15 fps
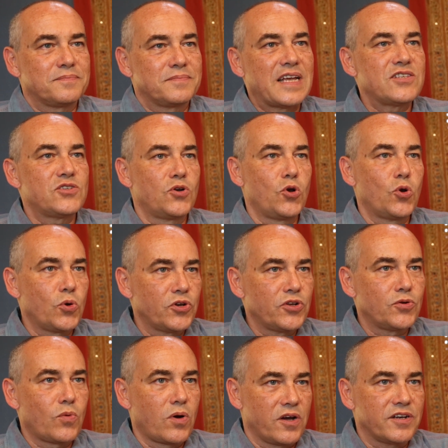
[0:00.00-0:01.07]
That's a
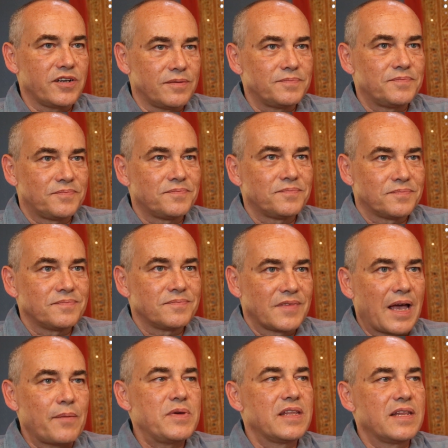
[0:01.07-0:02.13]
loaded word.
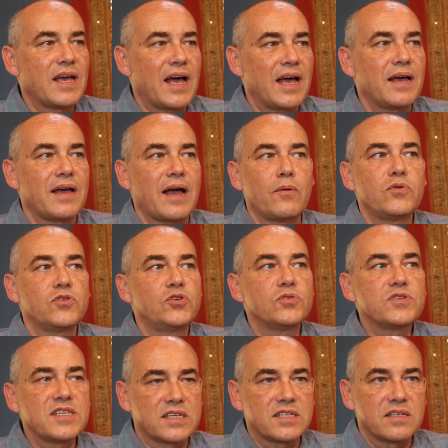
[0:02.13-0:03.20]
I mean, I would
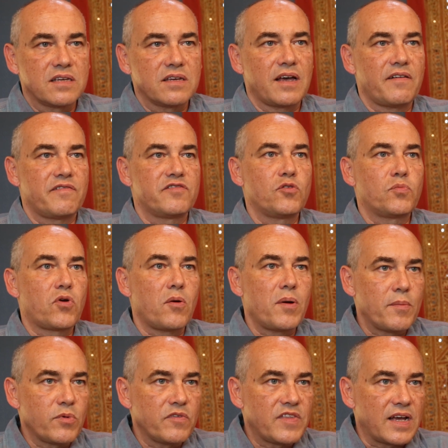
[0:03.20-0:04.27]
use it. I have no
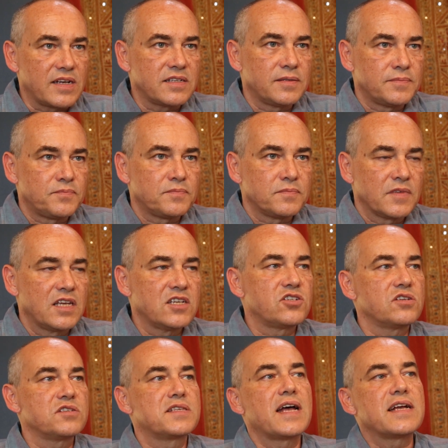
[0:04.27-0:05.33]
problem with that. It's
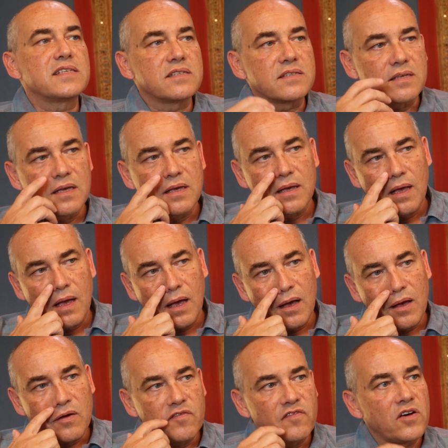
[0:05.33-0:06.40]
just that
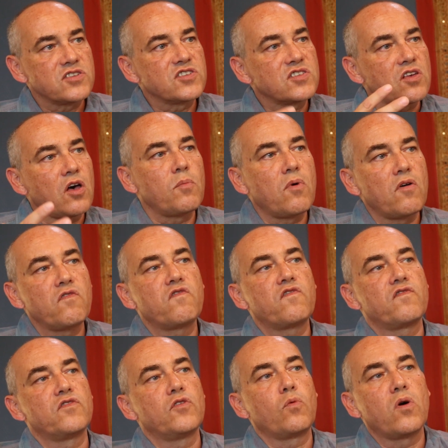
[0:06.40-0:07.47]
for some of
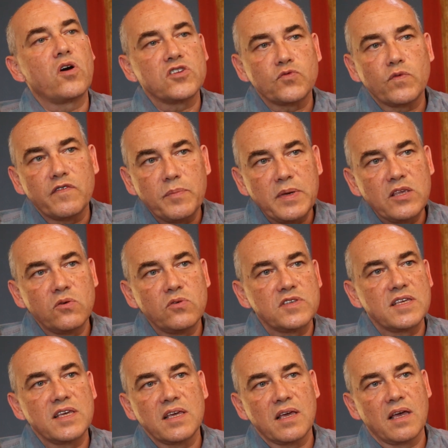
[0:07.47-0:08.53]
the words we've been
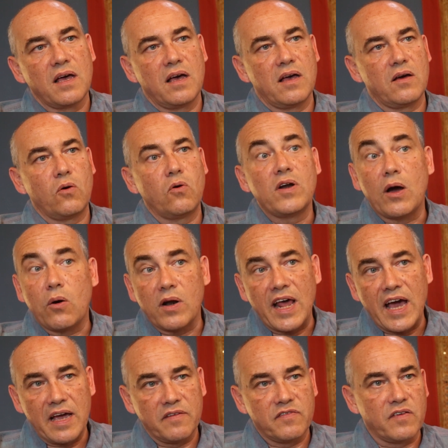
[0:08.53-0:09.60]
using all our
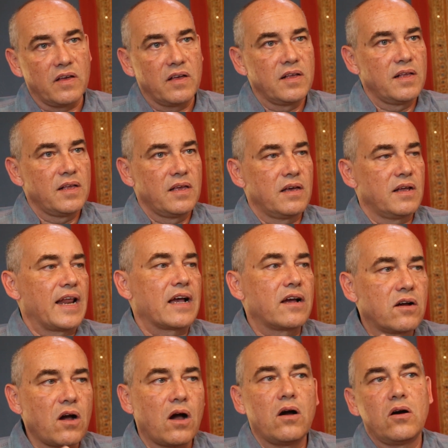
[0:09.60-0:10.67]
life,
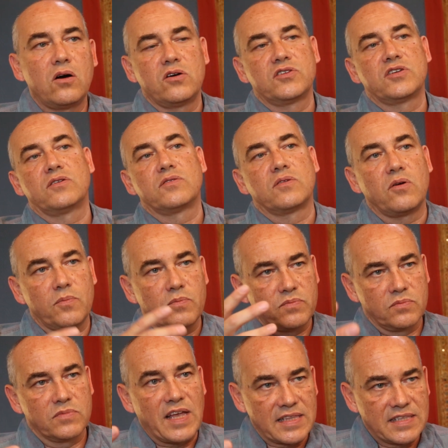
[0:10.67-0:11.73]
like God or
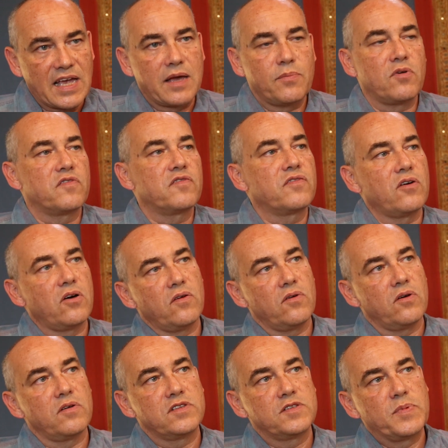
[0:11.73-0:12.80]
that type of
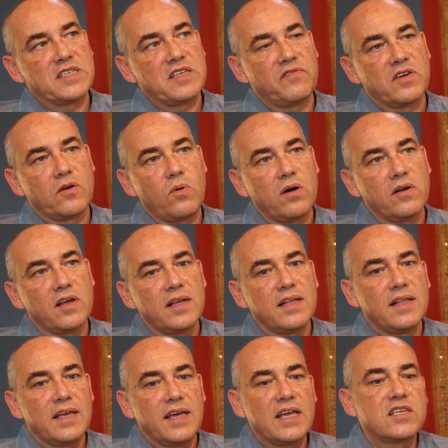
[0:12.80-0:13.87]
specific word,
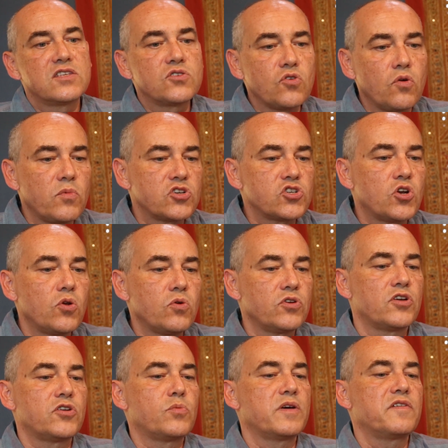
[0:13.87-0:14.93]
is so much
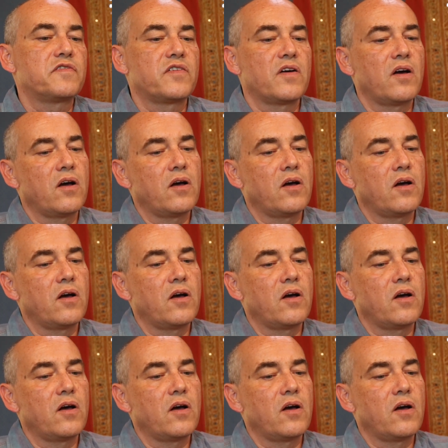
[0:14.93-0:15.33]
loaded with